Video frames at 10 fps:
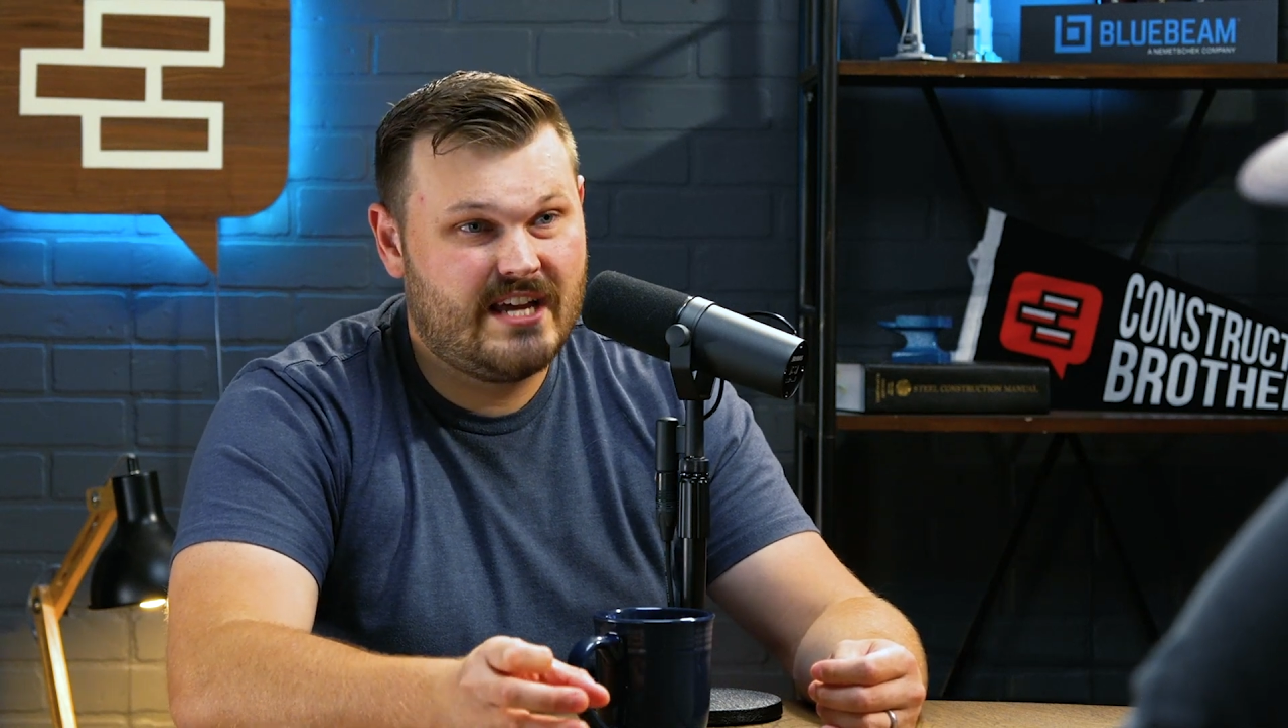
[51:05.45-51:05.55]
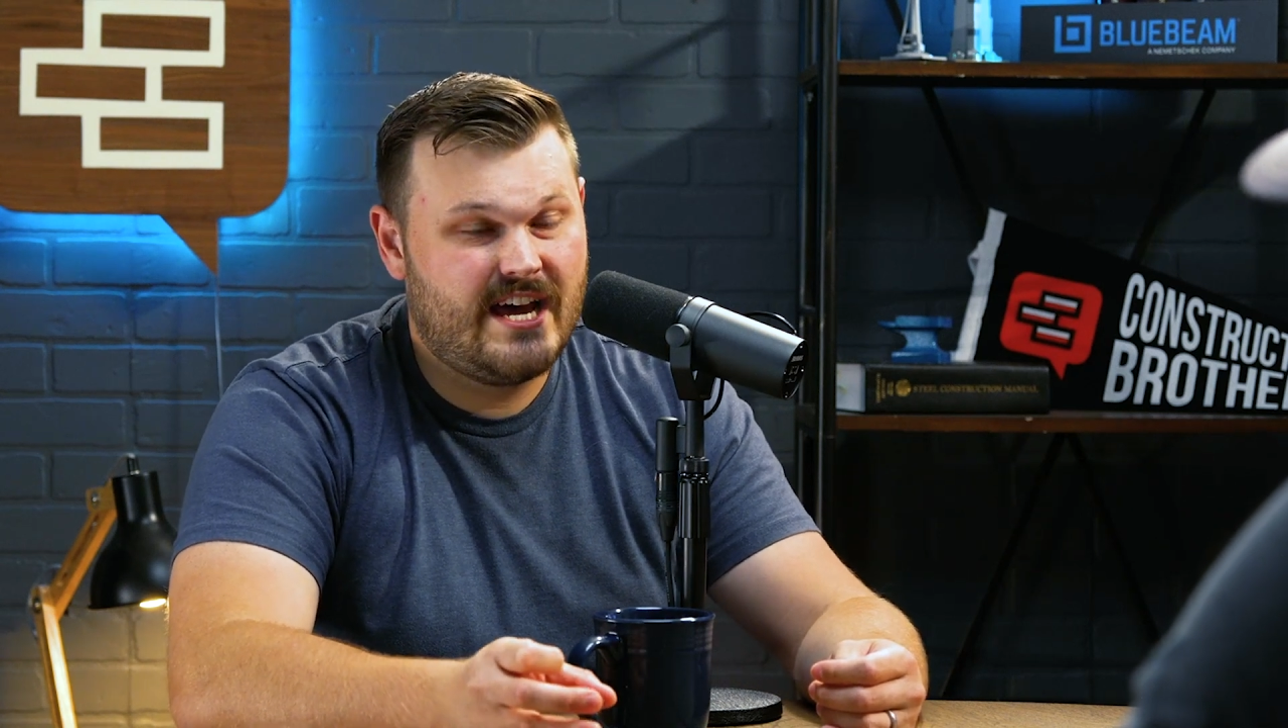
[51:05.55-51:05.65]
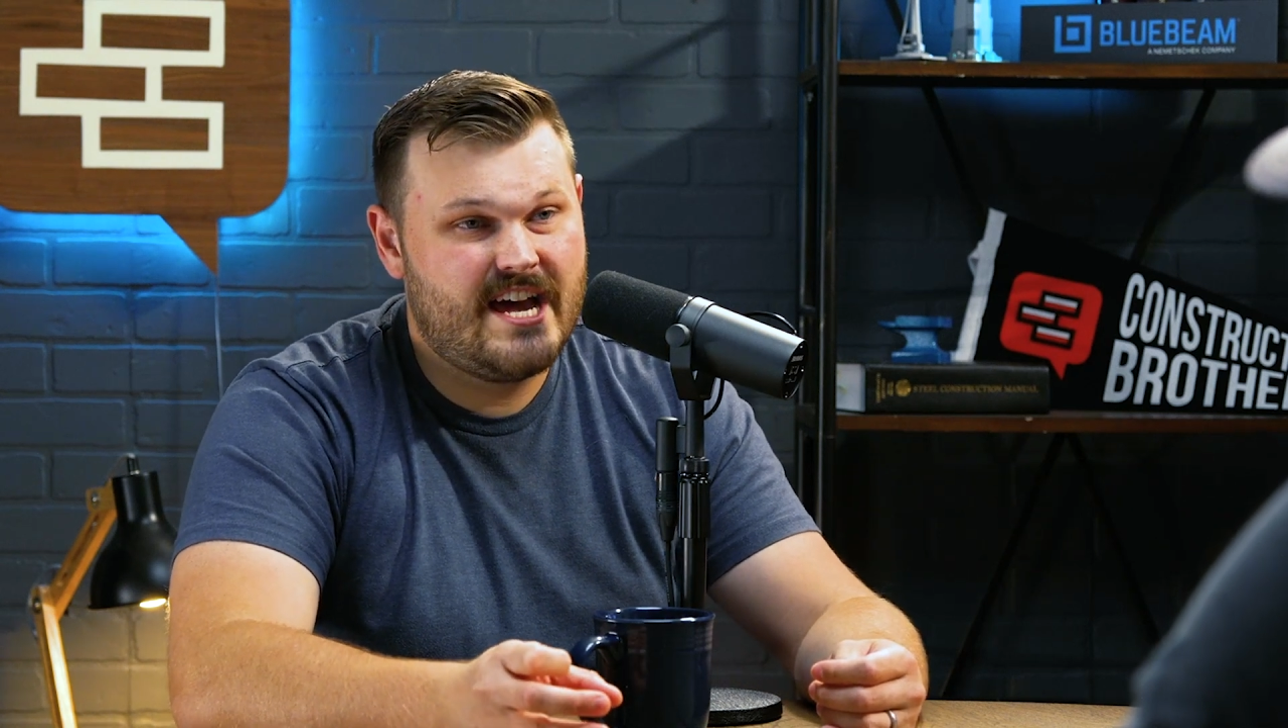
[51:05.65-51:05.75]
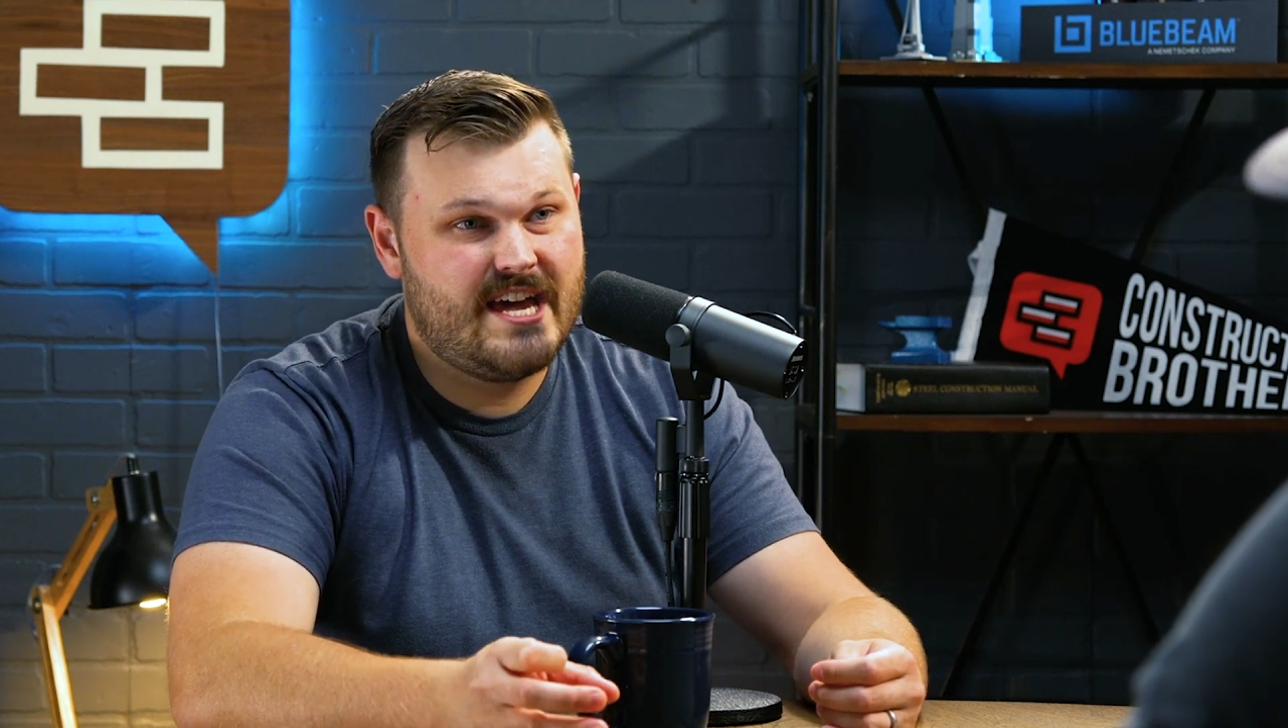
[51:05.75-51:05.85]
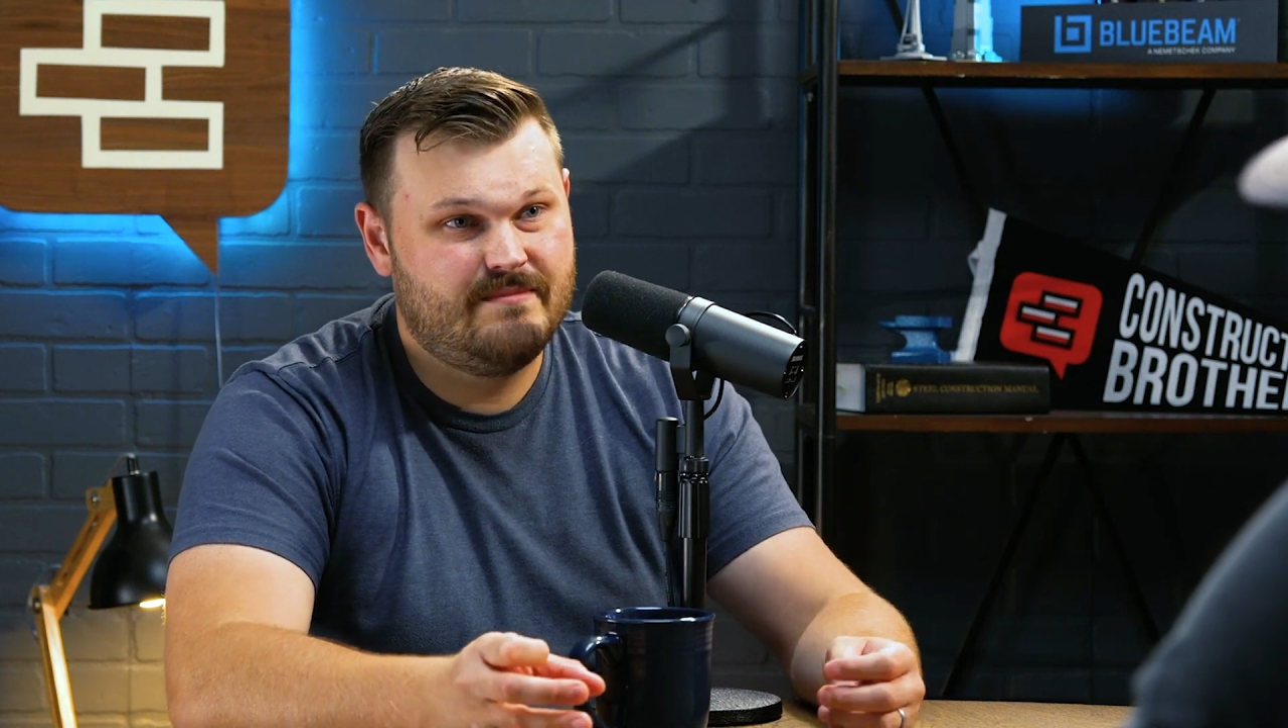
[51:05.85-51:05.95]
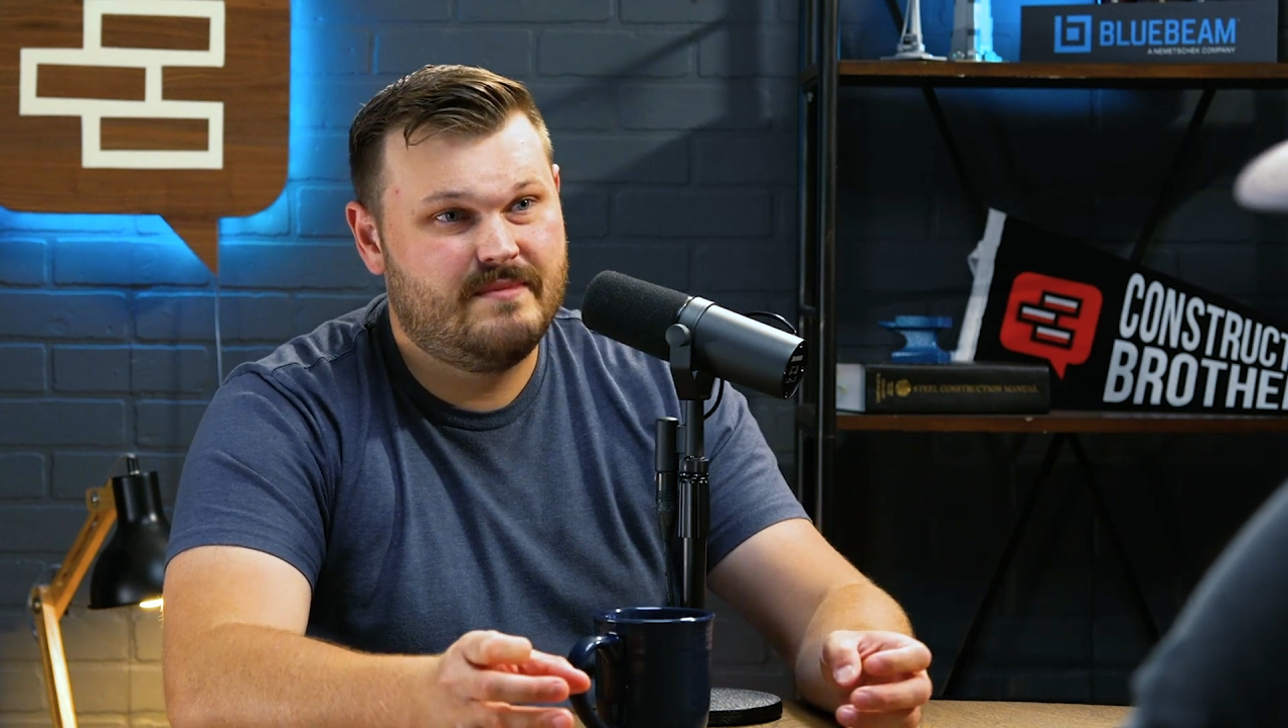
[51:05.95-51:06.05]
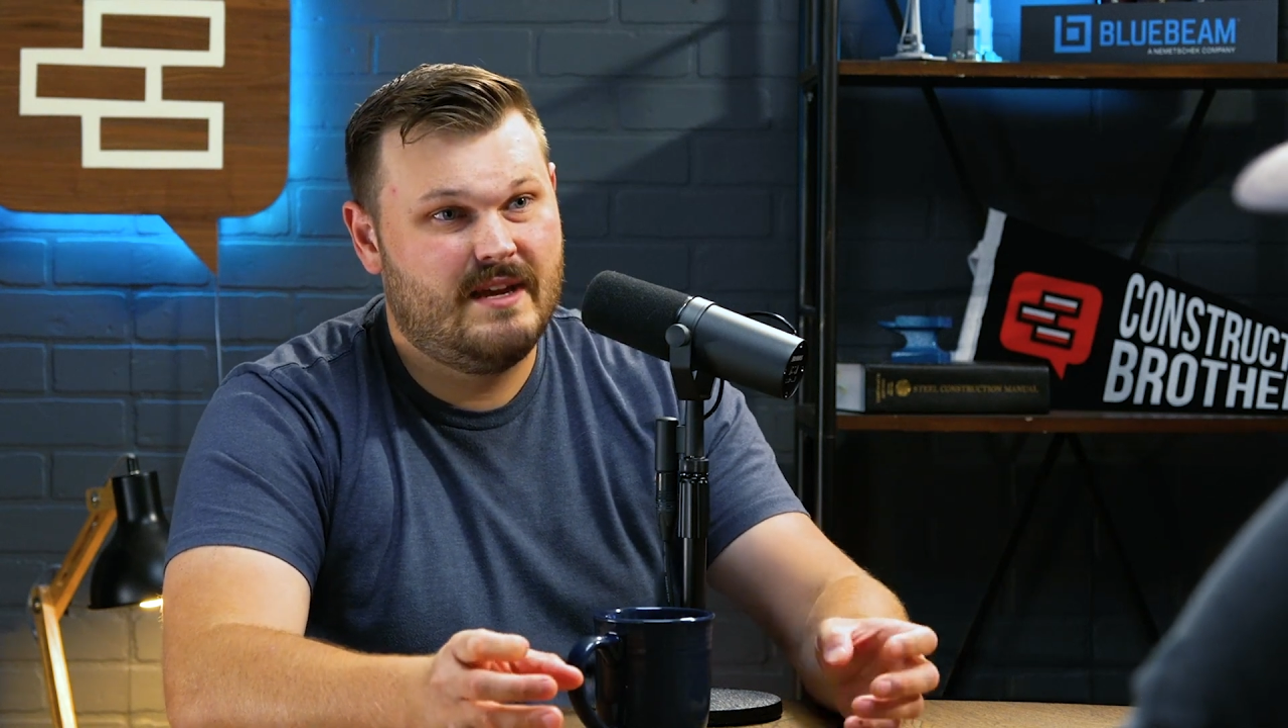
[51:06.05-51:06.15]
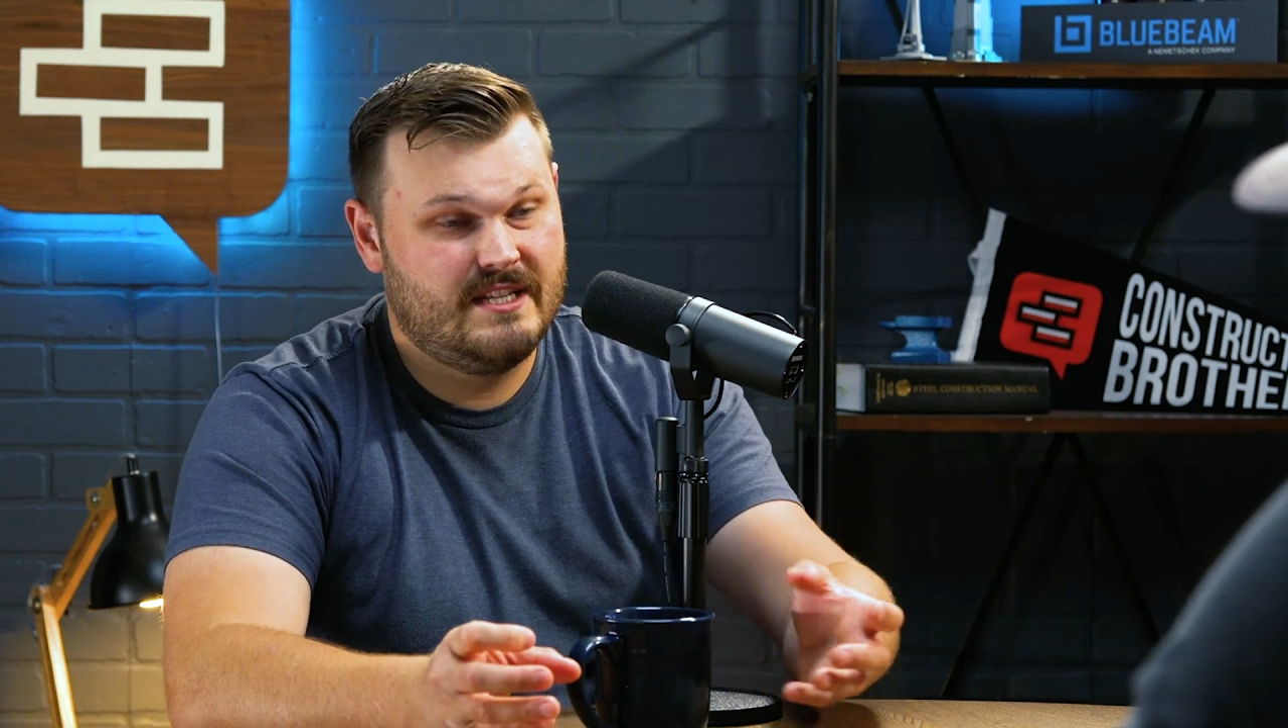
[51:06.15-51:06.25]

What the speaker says: time